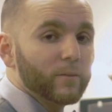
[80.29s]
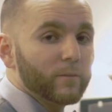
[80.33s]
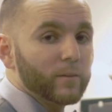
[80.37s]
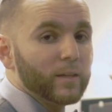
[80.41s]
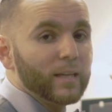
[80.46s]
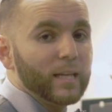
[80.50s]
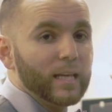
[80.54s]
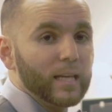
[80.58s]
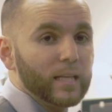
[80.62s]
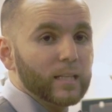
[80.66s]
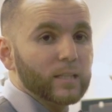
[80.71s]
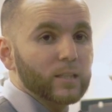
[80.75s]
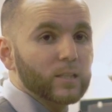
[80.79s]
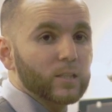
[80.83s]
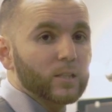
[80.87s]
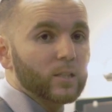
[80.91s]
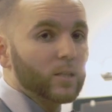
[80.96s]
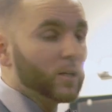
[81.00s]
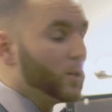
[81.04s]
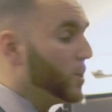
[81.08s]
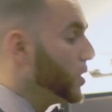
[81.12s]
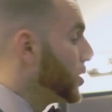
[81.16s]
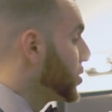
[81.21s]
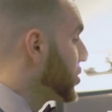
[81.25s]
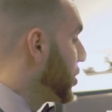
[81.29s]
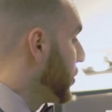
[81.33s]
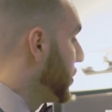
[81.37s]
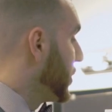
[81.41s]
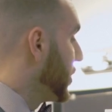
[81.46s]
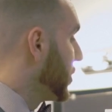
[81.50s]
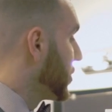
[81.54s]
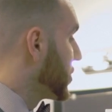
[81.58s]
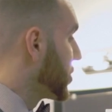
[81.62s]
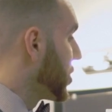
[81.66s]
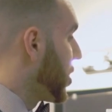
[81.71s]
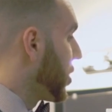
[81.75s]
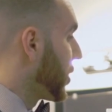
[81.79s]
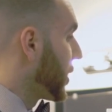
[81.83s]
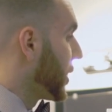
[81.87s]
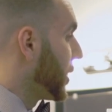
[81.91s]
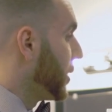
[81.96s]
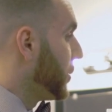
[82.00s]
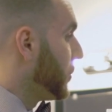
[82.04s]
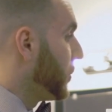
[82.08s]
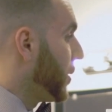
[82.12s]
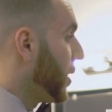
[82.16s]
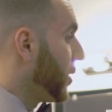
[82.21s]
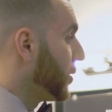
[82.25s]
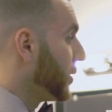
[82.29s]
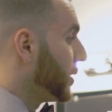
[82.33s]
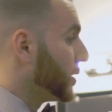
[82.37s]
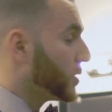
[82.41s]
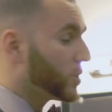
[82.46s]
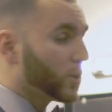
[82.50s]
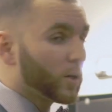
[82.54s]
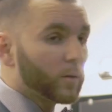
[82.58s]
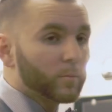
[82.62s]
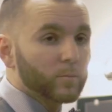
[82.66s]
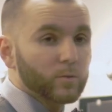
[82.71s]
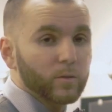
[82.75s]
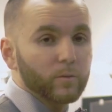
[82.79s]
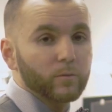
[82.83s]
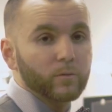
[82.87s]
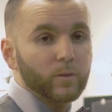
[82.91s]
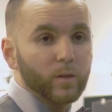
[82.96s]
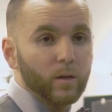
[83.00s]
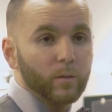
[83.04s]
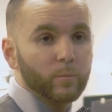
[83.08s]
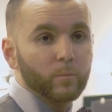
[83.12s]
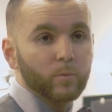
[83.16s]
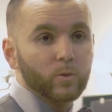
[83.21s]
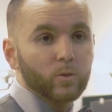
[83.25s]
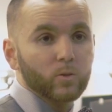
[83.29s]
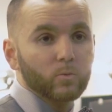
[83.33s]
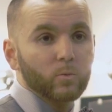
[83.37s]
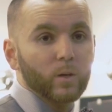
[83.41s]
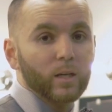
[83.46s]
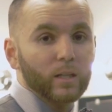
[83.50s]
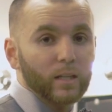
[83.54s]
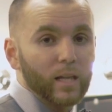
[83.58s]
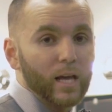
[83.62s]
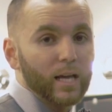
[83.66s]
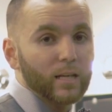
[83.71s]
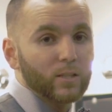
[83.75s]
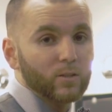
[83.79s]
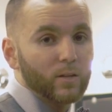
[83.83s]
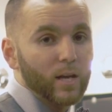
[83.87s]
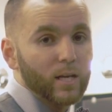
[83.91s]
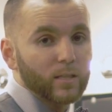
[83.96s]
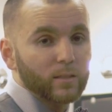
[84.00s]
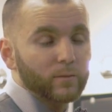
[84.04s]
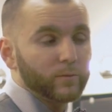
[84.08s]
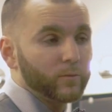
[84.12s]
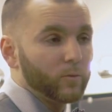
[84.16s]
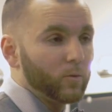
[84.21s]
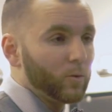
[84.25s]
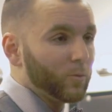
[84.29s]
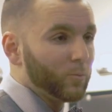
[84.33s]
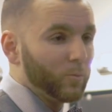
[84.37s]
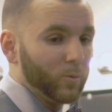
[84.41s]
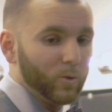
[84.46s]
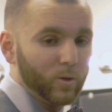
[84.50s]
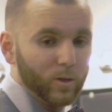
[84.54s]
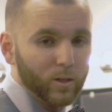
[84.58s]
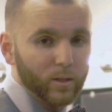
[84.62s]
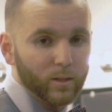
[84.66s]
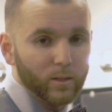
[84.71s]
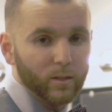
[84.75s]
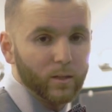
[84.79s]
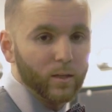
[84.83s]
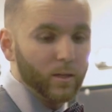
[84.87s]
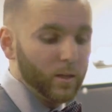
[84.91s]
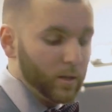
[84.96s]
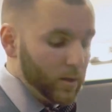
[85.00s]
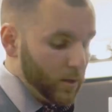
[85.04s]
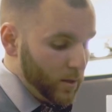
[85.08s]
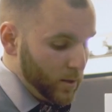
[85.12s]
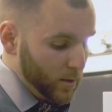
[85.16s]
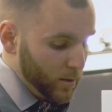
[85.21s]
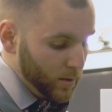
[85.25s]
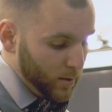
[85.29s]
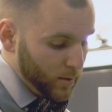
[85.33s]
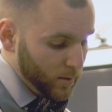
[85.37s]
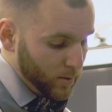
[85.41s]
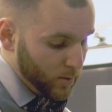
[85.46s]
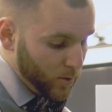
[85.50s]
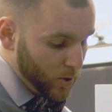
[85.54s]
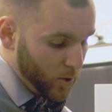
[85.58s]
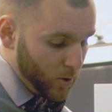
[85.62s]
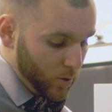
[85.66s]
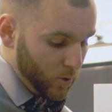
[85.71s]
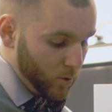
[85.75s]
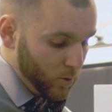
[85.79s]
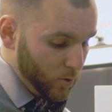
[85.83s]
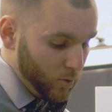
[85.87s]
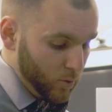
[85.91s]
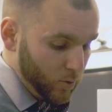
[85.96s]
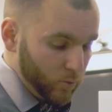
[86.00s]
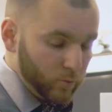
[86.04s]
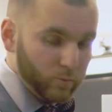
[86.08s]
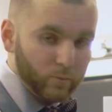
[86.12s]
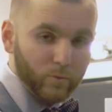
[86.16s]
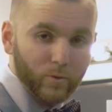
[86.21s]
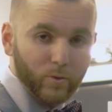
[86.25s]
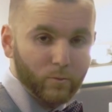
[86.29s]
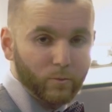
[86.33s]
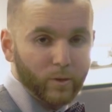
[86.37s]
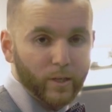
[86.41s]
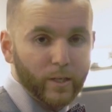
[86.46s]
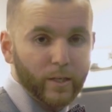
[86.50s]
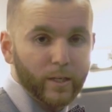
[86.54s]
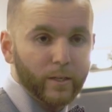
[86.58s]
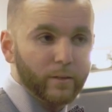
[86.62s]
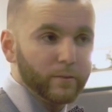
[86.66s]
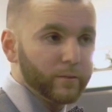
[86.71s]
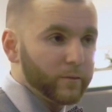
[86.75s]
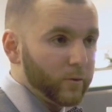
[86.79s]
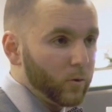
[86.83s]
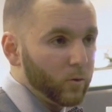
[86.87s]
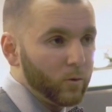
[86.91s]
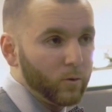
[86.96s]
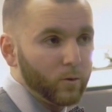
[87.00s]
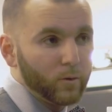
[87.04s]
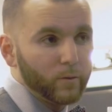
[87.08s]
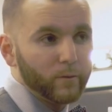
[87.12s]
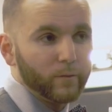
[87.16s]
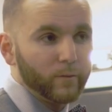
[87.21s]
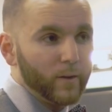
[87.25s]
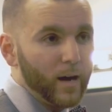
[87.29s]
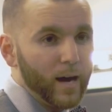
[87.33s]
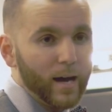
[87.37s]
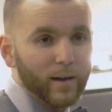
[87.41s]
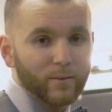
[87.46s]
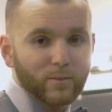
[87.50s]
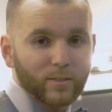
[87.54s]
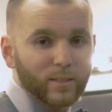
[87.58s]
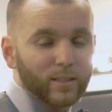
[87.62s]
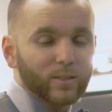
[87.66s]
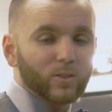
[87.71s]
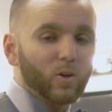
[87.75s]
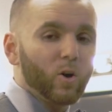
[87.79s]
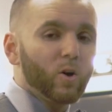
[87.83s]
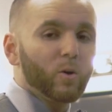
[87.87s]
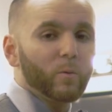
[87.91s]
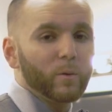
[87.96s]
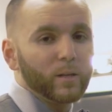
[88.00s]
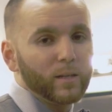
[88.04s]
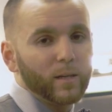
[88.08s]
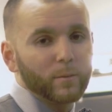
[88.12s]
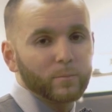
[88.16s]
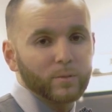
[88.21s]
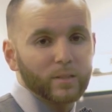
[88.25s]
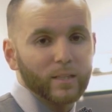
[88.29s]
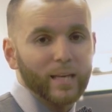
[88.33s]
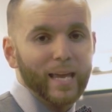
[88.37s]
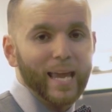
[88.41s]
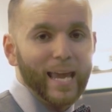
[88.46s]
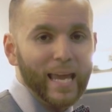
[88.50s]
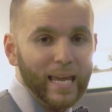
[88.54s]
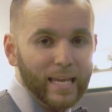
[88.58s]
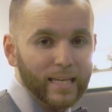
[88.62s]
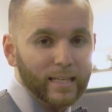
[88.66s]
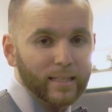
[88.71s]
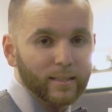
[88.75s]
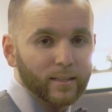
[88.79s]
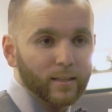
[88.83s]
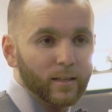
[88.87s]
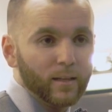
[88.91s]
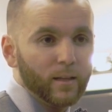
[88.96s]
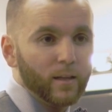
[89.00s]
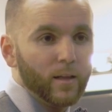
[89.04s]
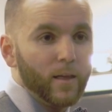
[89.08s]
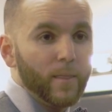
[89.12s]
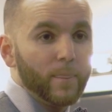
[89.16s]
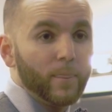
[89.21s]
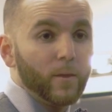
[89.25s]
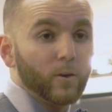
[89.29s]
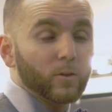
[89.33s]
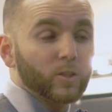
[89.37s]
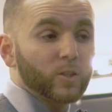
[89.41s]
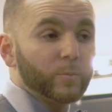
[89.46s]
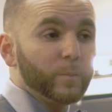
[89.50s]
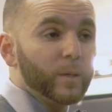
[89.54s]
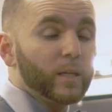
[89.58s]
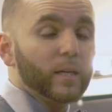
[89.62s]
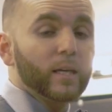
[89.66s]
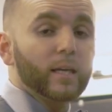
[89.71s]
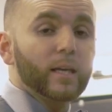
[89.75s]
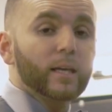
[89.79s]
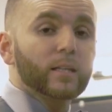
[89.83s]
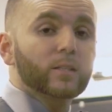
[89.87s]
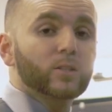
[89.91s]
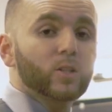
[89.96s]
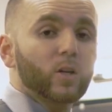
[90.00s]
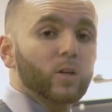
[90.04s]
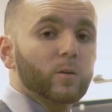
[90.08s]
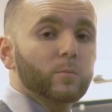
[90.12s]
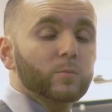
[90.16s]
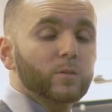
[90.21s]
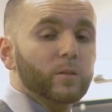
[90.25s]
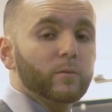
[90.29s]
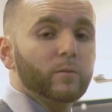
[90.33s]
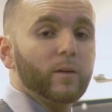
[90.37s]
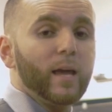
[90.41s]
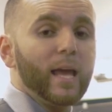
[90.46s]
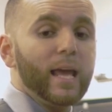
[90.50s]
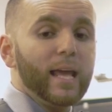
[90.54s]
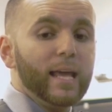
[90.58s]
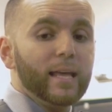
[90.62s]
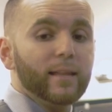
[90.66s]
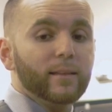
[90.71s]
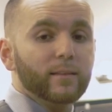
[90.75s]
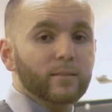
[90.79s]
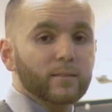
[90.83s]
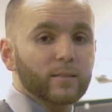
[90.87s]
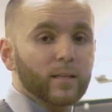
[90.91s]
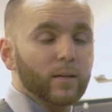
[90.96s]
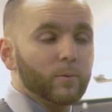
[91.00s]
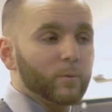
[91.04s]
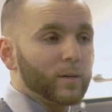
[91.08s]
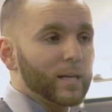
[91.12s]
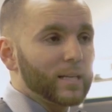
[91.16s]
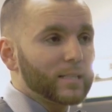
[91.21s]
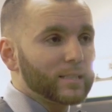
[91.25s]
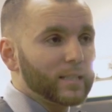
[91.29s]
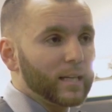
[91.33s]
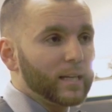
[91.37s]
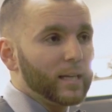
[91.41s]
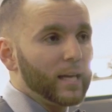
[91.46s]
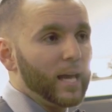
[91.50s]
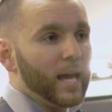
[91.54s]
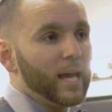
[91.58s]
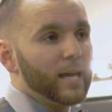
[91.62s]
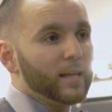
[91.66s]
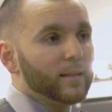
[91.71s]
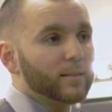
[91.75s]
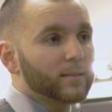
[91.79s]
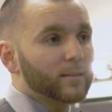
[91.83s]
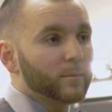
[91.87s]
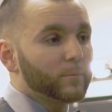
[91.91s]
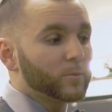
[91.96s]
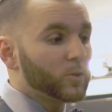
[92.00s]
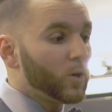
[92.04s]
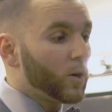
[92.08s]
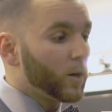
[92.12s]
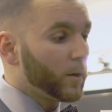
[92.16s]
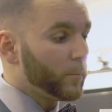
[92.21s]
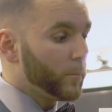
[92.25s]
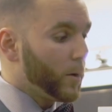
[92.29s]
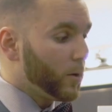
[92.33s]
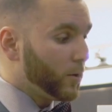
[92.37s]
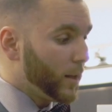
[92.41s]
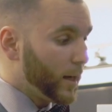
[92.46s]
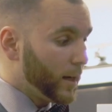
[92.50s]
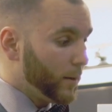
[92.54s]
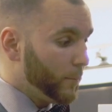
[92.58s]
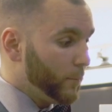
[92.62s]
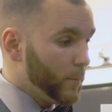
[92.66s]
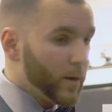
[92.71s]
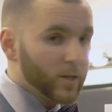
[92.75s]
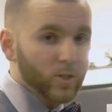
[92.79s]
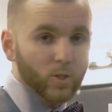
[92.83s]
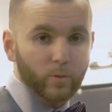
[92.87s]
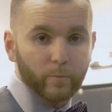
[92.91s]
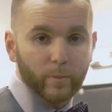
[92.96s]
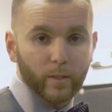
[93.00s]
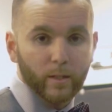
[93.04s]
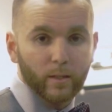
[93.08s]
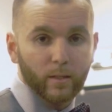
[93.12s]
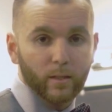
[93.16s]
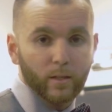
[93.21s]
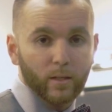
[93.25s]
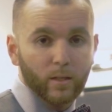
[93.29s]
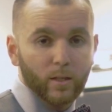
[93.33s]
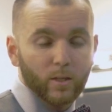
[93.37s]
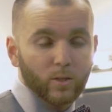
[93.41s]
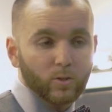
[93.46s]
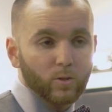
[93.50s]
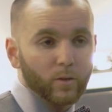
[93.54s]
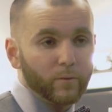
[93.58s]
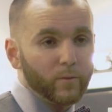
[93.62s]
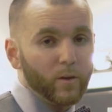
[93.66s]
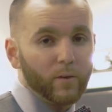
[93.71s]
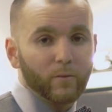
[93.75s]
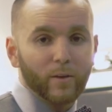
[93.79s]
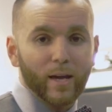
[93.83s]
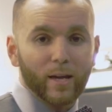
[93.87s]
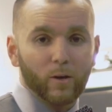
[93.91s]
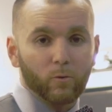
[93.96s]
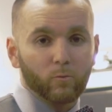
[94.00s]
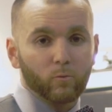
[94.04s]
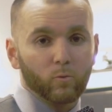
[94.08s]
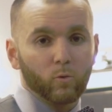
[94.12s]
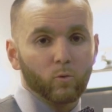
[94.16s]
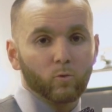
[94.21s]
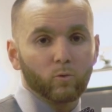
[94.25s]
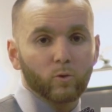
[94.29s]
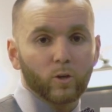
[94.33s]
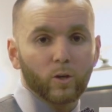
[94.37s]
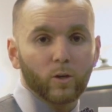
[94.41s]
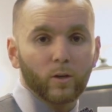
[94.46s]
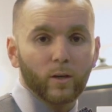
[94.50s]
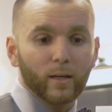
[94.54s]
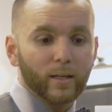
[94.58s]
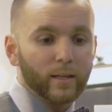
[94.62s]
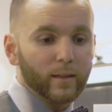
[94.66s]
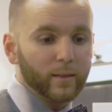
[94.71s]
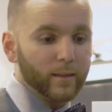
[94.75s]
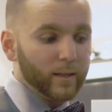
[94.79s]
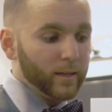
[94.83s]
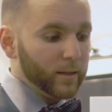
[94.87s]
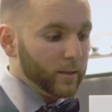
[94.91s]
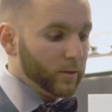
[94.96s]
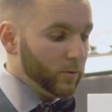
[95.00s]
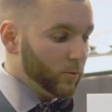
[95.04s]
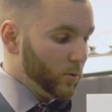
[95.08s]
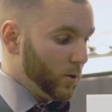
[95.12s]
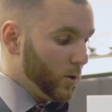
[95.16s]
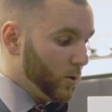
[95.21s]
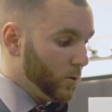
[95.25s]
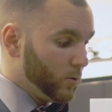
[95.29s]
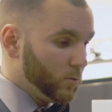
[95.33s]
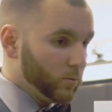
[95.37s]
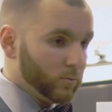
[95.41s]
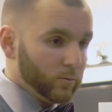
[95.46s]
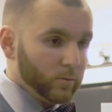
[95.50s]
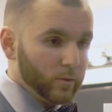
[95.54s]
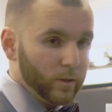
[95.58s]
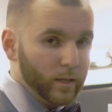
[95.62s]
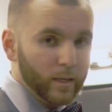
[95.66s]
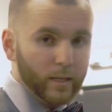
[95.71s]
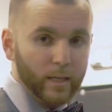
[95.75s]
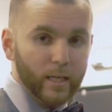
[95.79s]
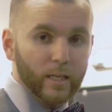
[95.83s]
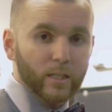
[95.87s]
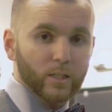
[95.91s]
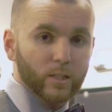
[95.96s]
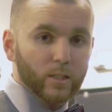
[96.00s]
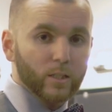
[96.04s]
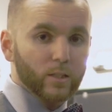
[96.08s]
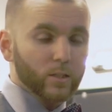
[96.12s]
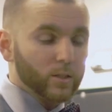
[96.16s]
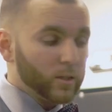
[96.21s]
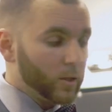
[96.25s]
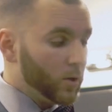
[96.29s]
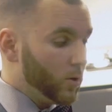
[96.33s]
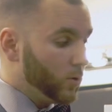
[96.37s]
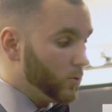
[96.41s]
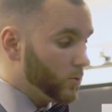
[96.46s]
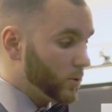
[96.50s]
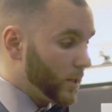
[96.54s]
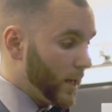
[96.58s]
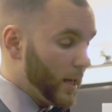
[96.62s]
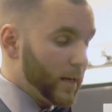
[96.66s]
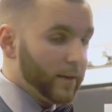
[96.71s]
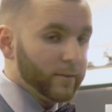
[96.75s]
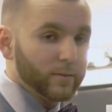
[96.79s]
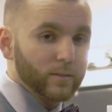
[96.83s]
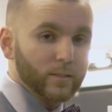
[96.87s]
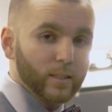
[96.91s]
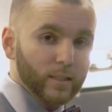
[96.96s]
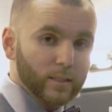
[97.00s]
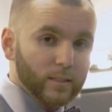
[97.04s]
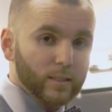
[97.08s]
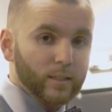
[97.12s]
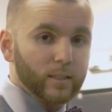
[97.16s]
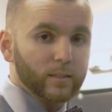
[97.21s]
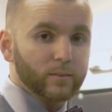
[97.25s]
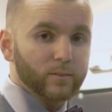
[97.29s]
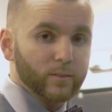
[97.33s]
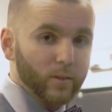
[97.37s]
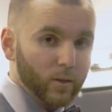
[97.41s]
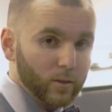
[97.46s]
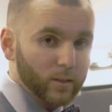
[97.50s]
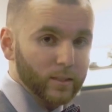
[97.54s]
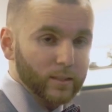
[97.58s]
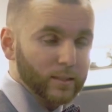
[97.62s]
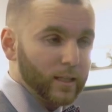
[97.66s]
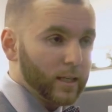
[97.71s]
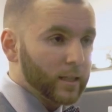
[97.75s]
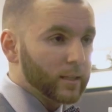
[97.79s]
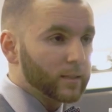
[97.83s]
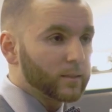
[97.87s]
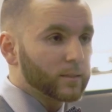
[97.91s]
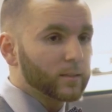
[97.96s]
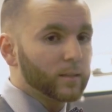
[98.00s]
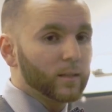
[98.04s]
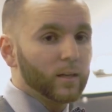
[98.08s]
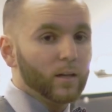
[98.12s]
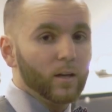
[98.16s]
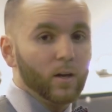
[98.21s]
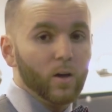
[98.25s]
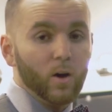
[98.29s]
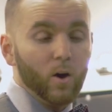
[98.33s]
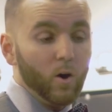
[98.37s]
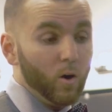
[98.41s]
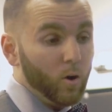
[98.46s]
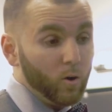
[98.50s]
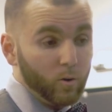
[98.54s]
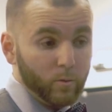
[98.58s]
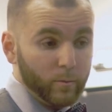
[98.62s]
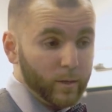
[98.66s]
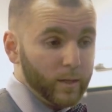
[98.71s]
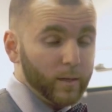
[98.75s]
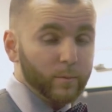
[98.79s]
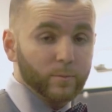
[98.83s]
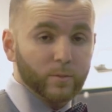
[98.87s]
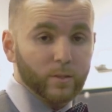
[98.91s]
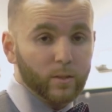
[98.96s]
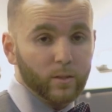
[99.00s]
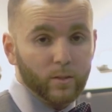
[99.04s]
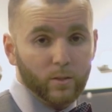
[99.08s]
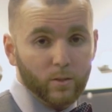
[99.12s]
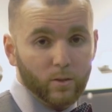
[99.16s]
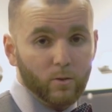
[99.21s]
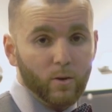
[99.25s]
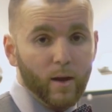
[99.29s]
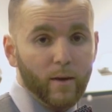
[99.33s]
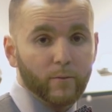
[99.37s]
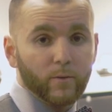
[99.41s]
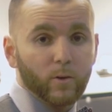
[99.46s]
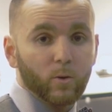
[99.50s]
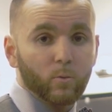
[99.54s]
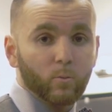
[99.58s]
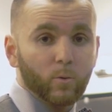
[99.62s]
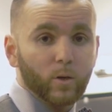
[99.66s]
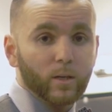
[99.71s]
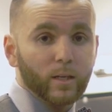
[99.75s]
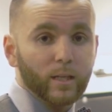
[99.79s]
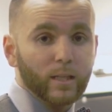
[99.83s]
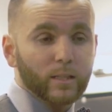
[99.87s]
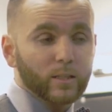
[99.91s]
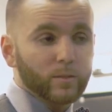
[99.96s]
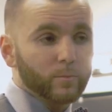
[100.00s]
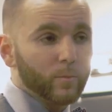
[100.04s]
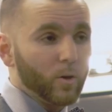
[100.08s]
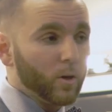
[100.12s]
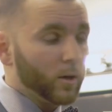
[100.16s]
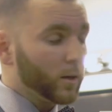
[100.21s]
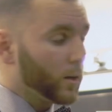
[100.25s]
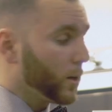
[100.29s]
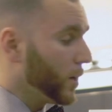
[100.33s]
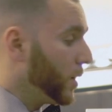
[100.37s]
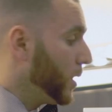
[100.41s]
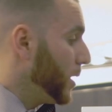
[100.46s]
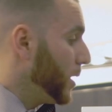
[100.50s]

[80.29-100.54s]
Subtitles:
of an inch. So when you're talking about in terms of numbers, what clients are asking for, 1, 2, 3, 4, 5, 6, all the way up to 8, they're speaking in terms of eighths. And when I say eighths, I'm talking about like a measurement. So if you ever had a ruler or anything, you know in inches it goes 8, 16, 30 seconds, all the way up to you have your 1 inch mark.